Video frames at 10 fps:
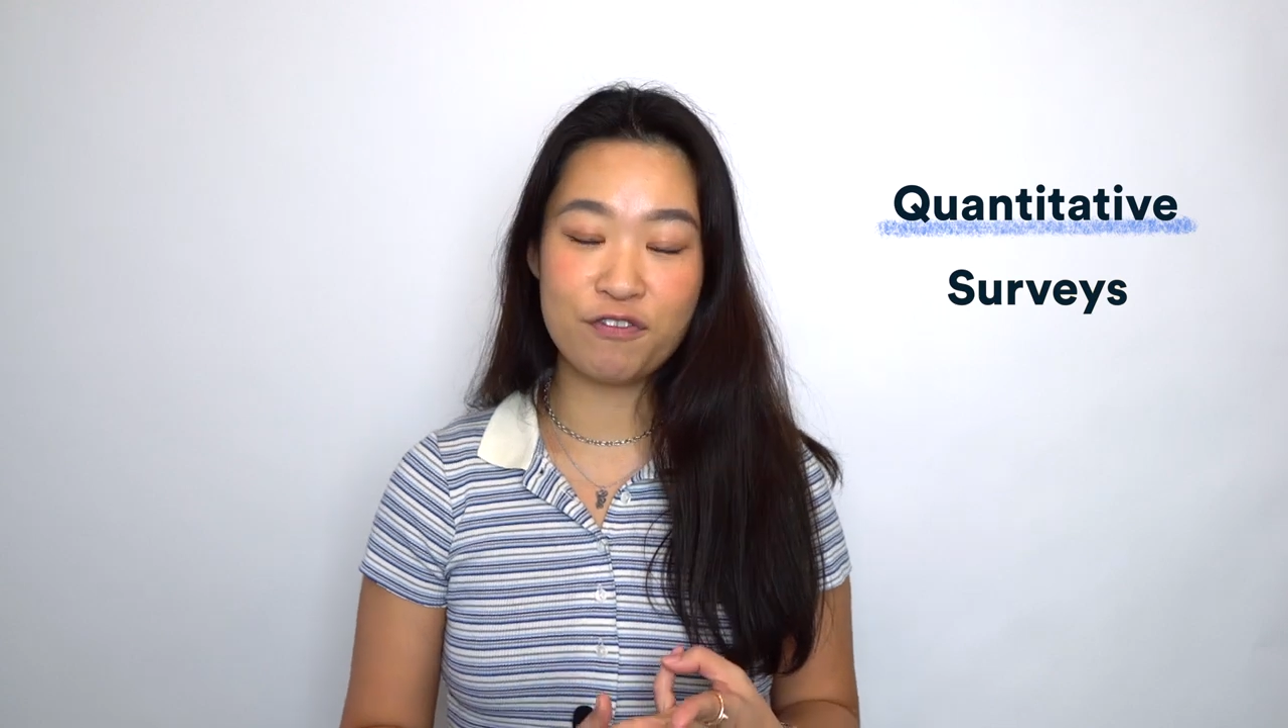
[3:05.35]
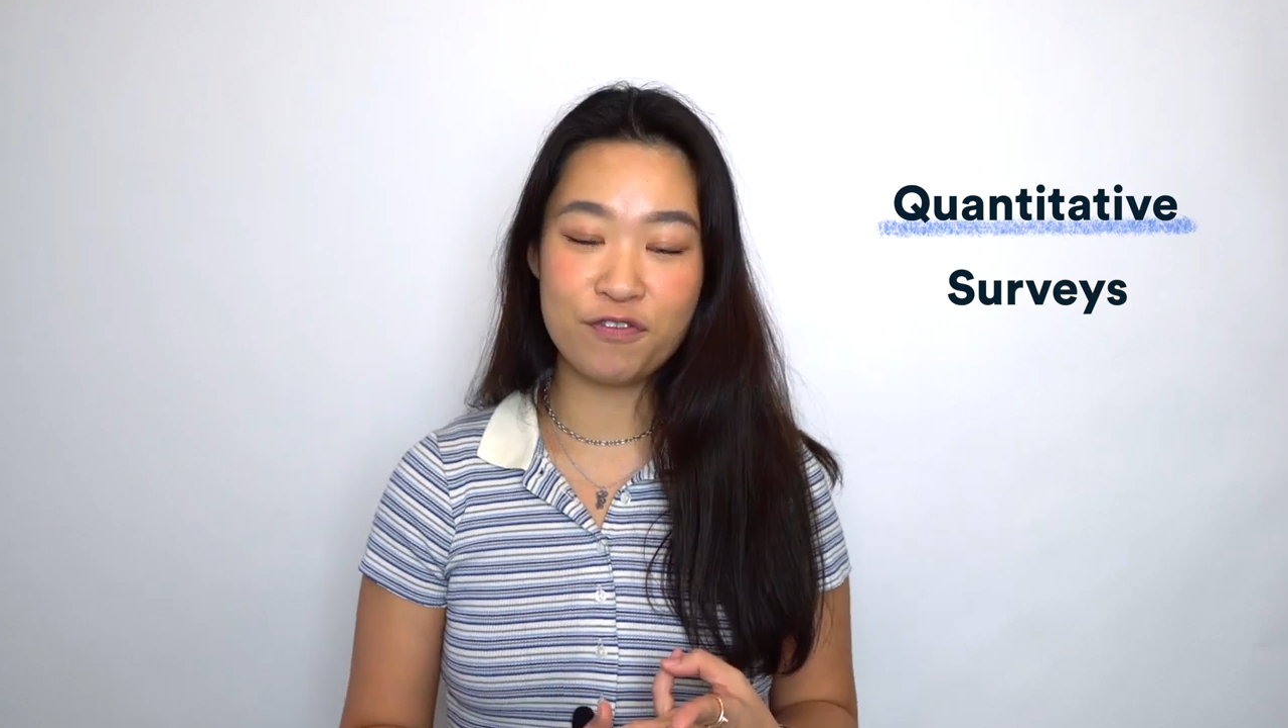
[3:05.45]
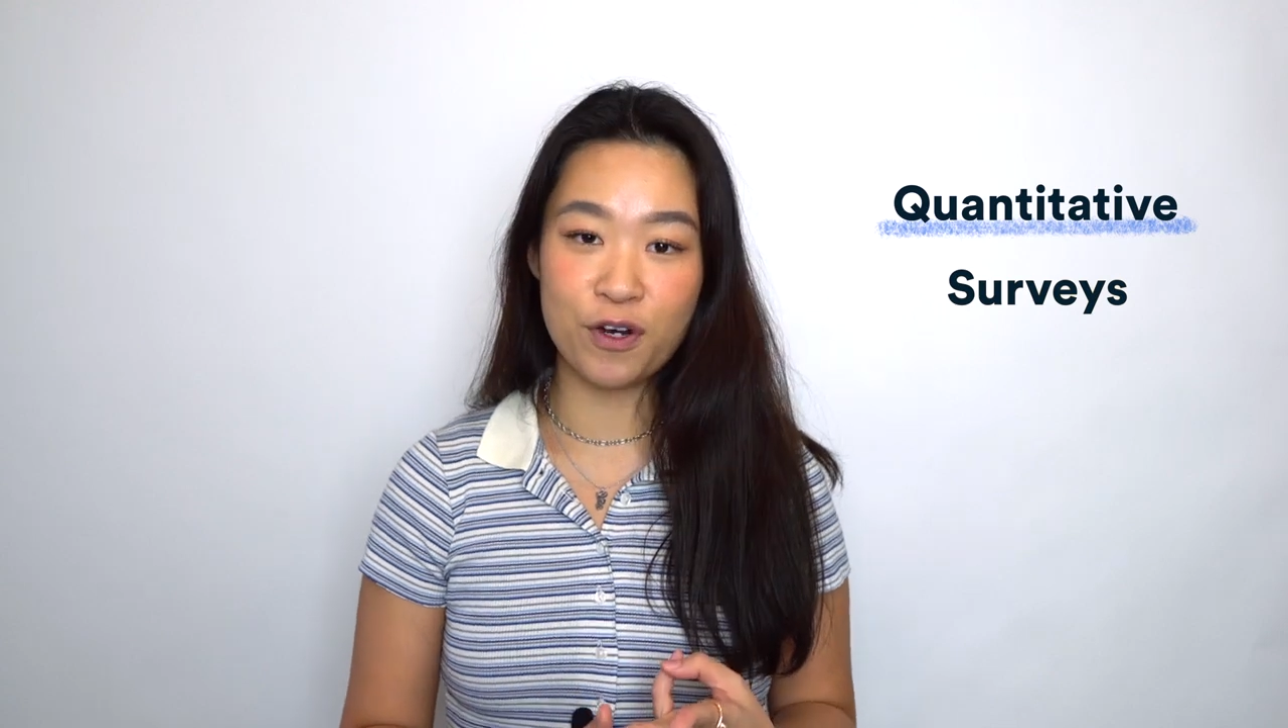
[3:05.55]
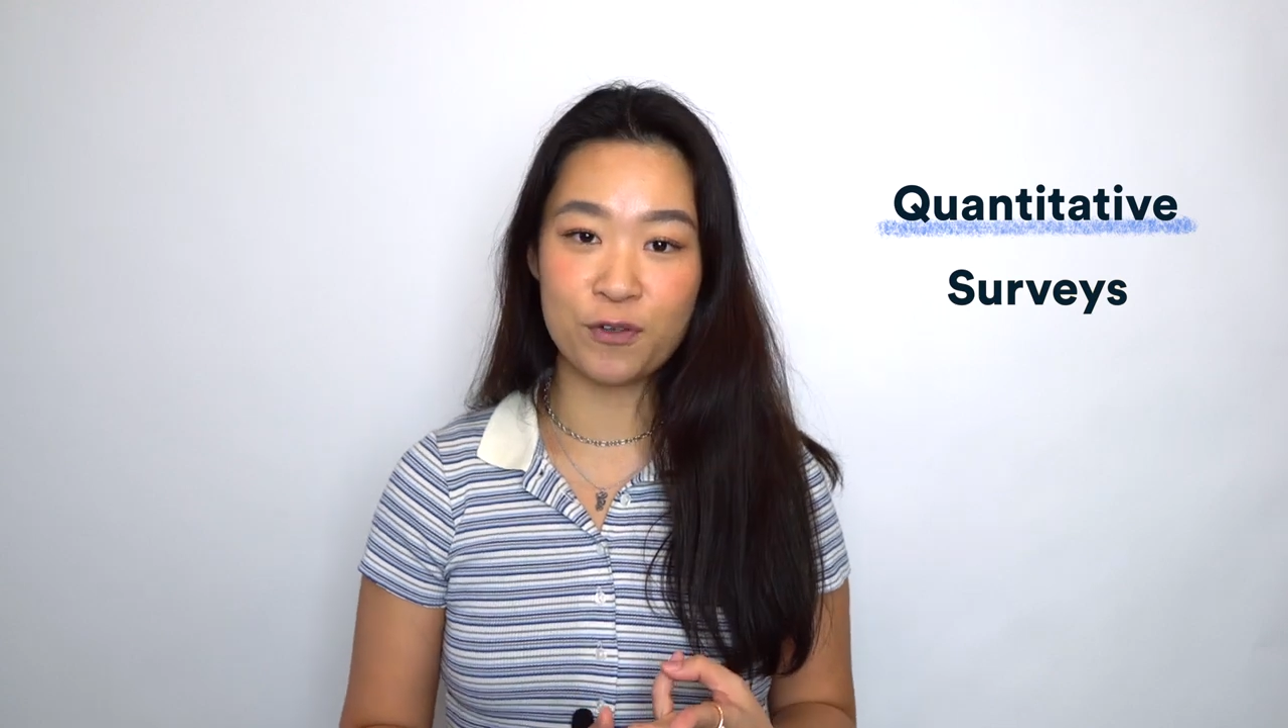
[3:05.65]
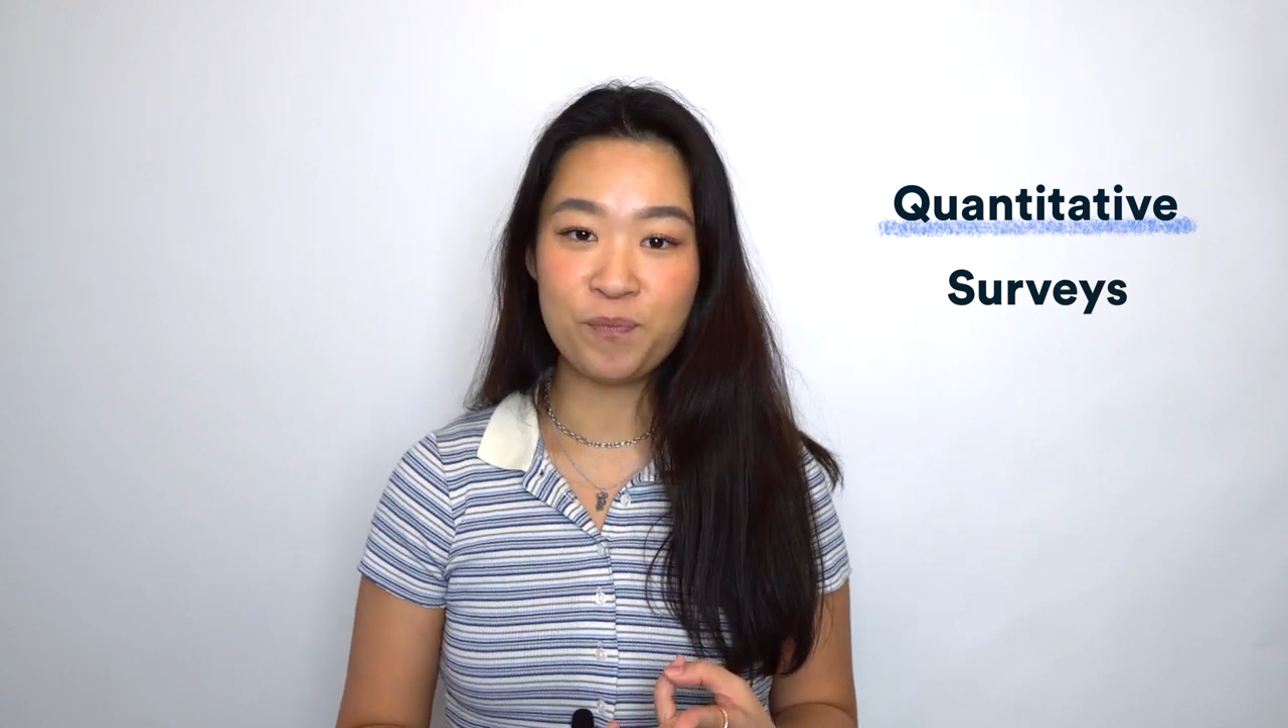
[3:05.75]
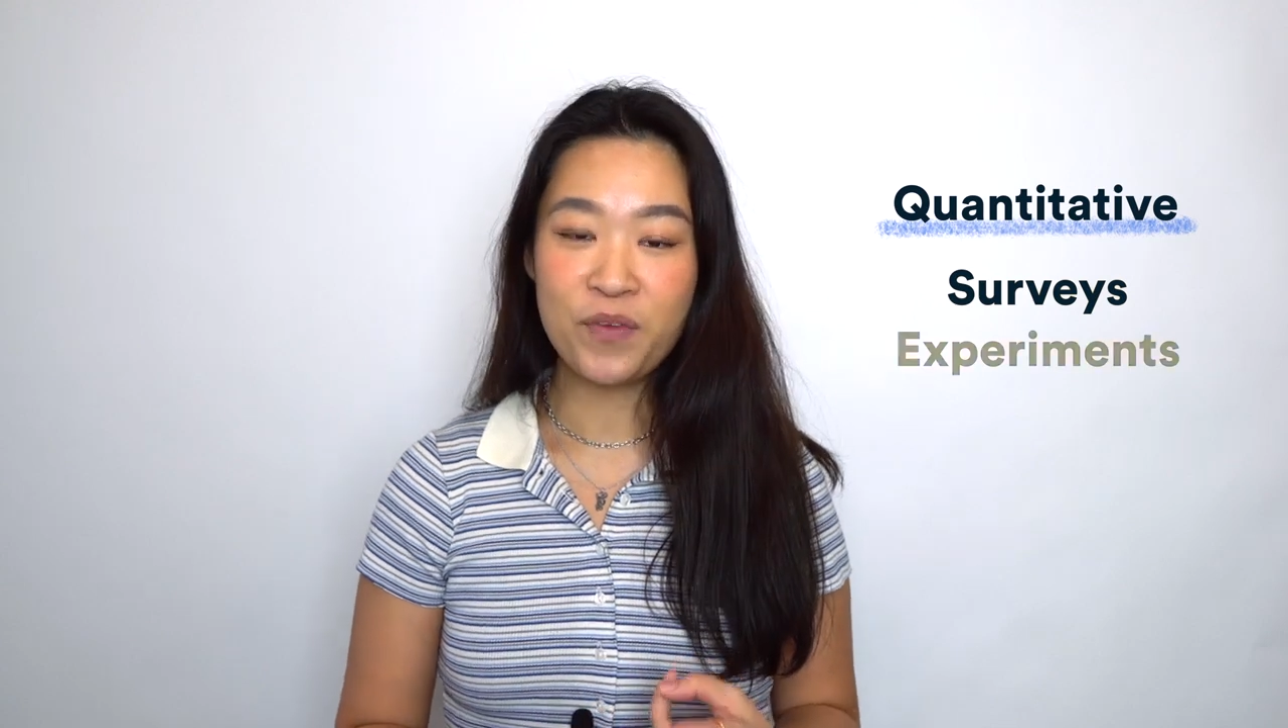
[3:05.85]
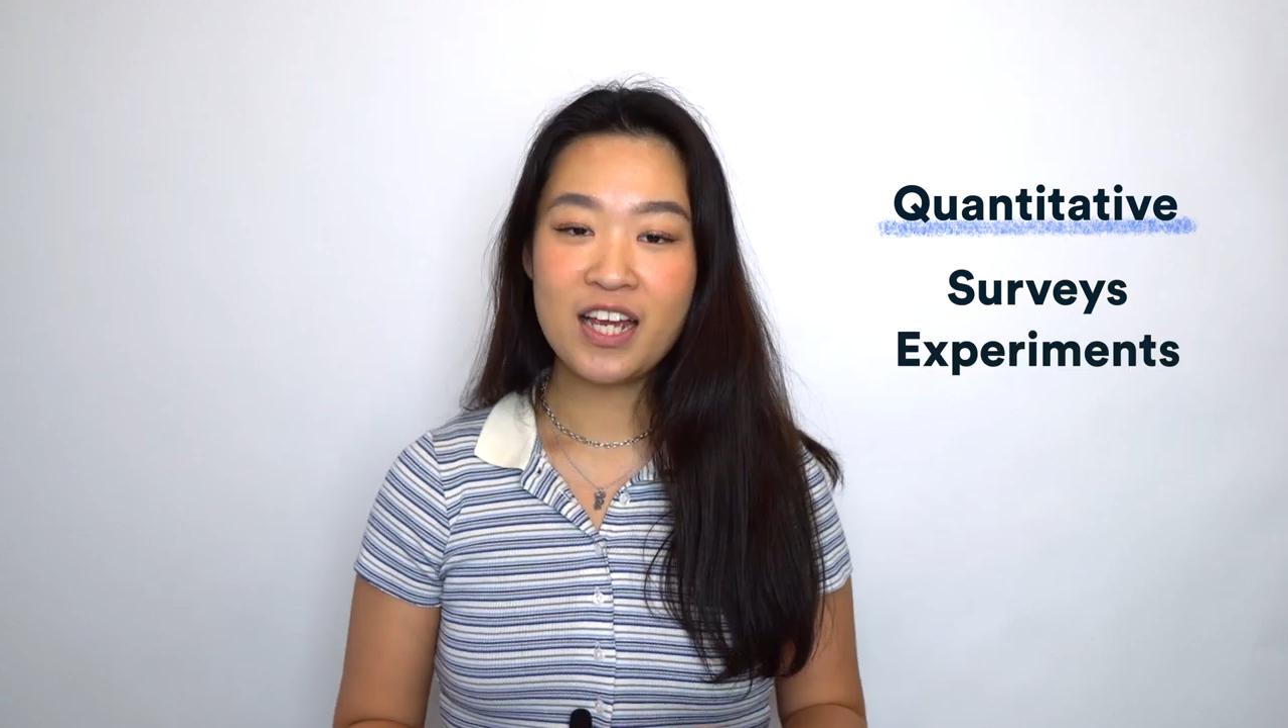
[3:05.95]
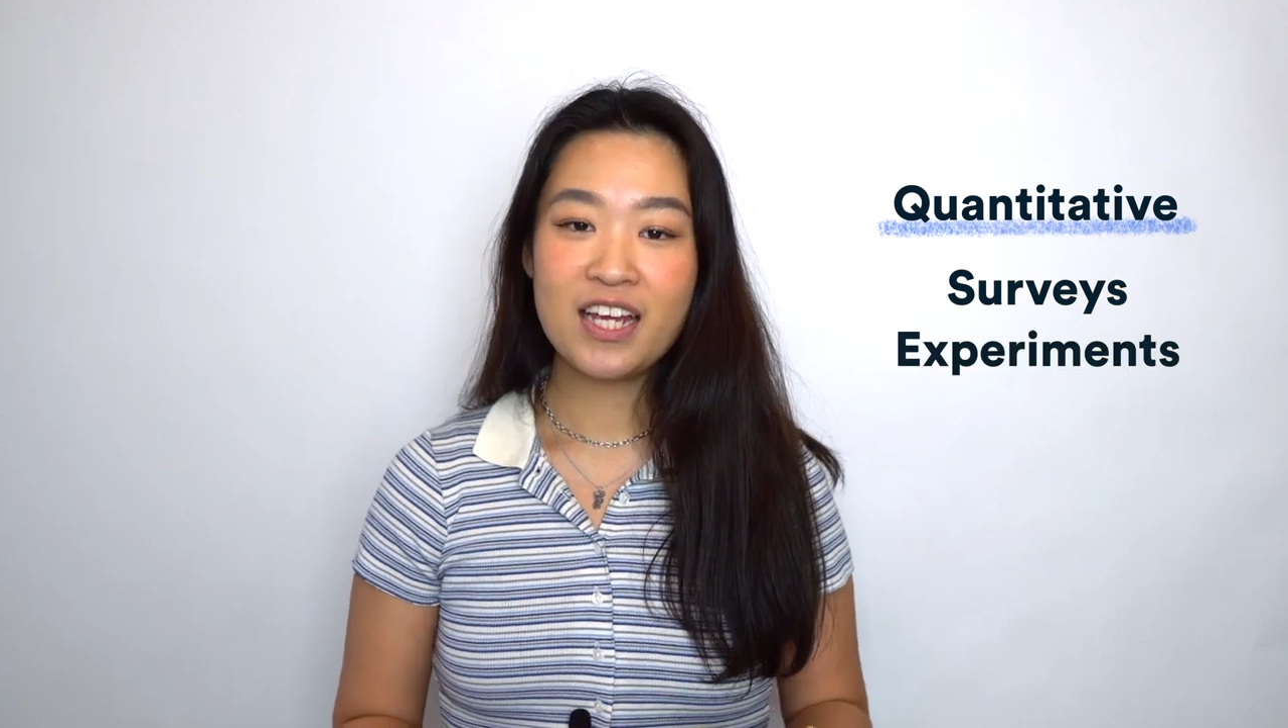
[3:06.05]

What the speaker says: phone,